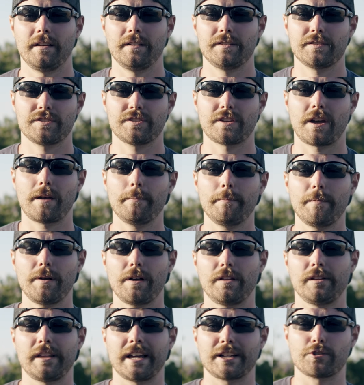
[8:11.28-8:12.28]

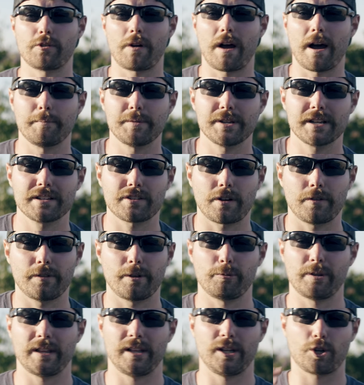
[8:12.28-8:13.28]
Some electro-optics,
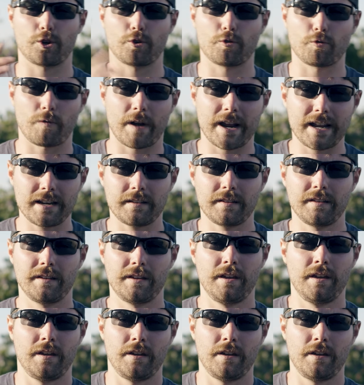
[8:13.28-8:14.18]
although they look great